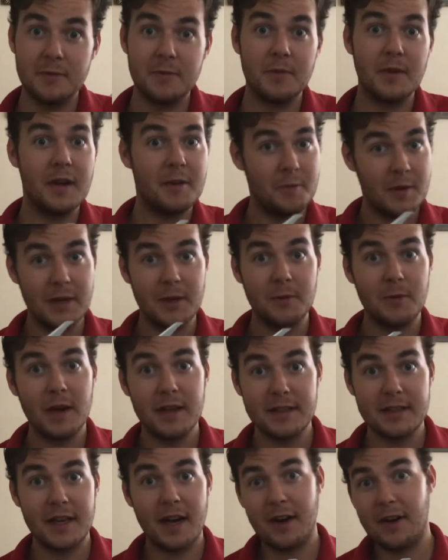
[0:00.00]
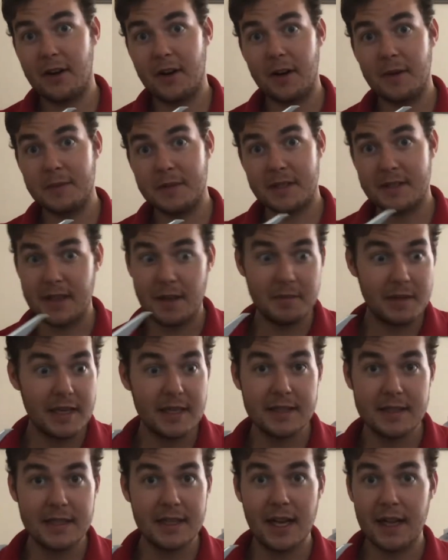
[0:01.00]
And we don't want tired arms because I'm
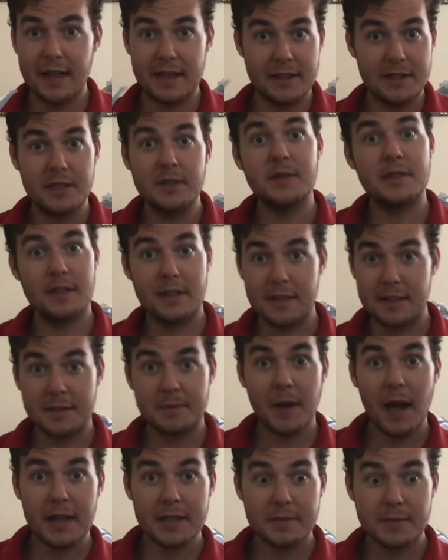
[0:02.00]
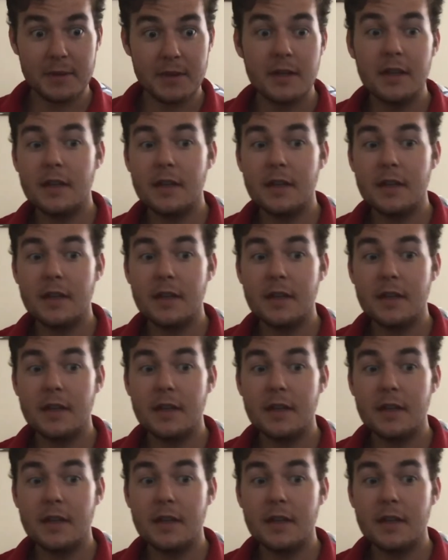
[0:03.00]
lazy and I like to do as little as possible.